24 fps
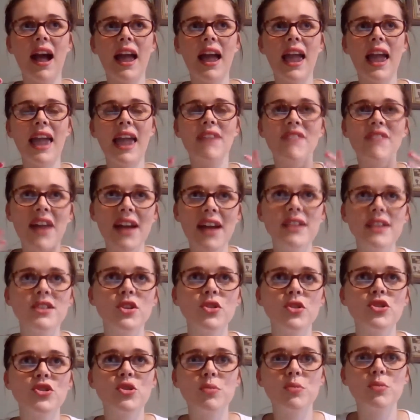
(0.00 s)
if I saw
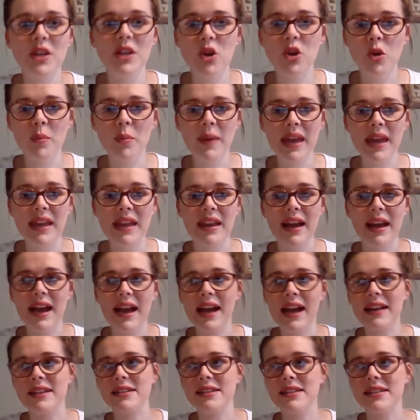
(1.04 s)
somebody come in
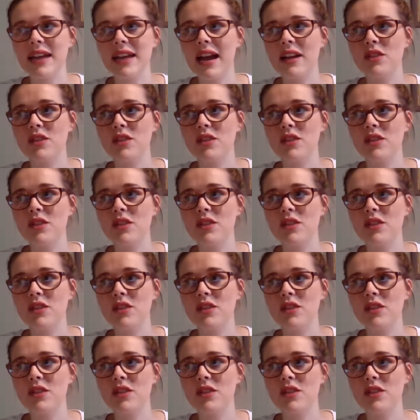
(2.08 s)
and